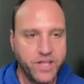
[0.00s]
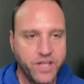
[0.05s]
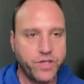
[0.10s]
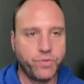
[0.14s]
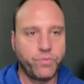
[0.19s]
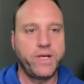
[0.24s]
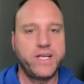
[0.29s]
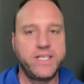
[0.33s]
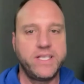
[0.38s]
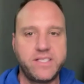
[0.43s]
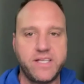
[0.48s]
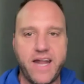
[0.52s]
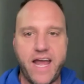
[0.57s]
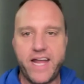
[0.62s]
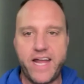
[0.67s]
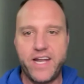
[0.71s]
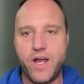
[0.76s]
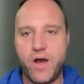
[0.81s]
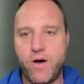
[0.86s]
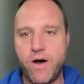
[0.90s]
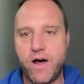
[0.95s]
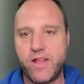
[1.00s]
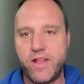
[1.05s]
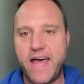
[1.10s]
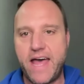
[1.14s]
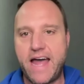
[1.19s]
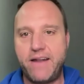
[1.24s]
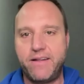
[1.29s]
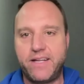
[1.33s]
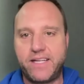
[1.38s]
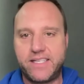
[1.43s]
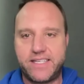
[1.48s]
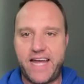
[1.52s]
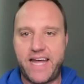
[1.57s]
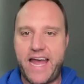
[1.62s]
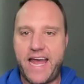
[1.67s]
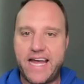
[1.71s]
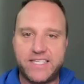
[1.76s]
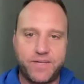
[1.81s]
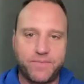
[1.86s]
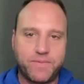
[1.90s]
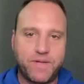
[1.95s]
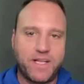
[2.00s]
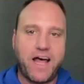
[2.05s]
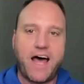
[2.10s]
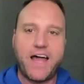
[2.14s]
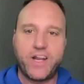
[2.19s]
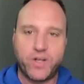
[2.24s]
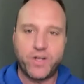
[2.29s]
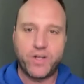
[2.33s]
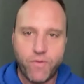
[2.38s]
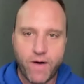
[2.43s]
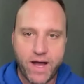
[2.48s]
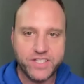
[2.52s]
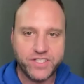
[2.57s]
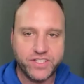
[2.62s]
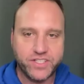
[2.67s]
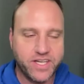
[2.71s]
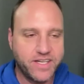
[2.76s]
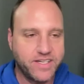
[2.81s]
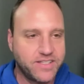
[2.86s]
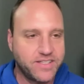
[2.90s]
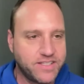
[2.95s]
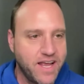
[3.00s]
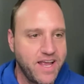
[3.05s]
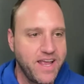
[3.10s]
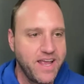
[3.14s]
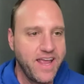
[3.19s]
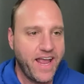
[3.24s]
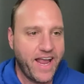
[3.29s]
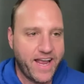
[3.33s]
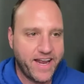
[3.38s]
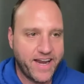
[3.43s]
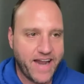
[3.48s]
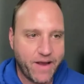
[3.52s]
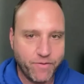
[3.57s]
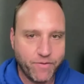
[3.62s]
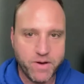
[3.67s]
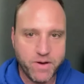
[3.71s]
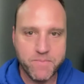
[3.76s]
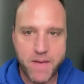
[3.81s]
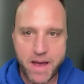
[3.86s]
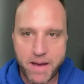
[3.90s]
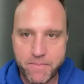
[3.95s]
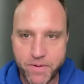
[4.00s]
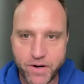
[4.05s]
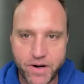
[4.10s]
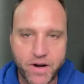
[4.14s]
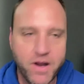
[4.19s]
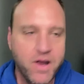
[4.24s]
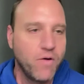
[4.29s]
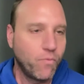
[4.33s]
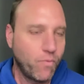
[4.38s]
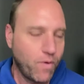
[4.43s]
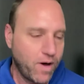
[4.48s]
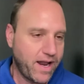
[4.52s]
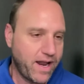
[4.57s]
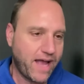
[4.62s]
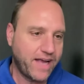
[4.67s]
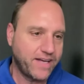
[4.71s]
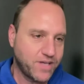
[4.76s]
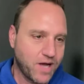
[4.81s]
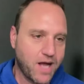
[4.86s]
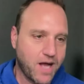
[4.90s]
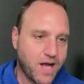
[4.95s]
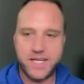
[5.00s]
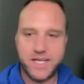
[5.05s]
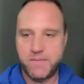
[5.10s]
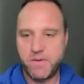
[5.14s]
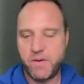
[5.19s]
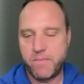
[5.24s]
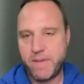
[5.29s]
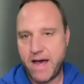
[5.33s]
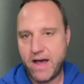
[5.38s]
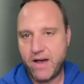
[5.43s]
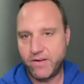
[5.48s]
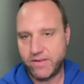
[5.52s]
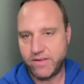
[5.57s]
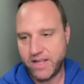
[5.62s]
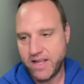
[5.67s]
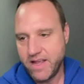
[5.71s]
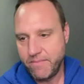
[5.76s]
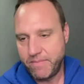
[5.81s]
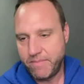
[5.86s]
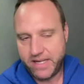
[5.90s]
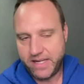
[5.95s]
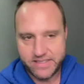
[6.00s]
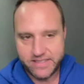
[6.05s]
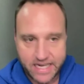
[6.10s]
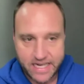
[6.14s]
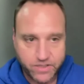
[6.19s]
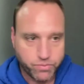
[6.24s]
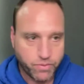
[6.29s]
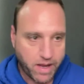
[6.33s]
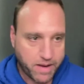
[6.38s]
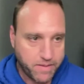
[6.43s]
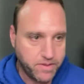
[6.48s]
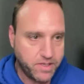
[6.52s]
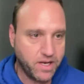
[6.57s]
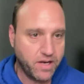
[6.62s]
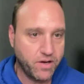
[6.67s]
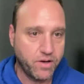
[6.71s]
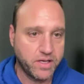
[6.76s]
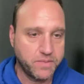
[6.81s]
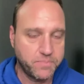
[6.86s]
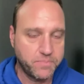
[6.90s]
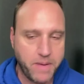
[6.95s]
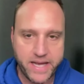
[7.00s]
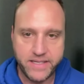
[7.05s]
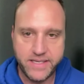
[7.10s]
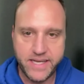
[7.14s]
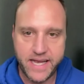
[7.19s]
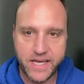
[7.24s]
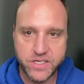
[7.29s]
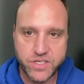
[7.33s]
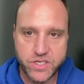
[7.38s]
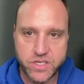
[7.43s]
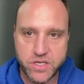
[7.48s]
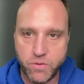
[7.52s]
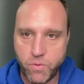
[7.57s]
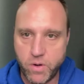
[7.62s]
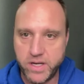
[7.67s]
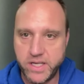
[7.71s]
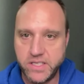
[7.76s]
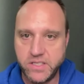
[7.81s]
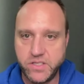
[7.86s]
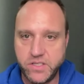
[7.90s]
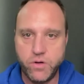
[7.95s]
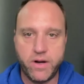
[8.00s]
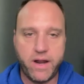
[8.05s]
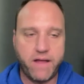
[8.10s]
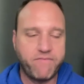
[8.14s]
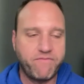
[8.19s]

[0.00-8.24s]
The reason I know all that, because I asked him a lot of questions and I remember what I talked to him about, because that's what I do is pay attention to what he's doing.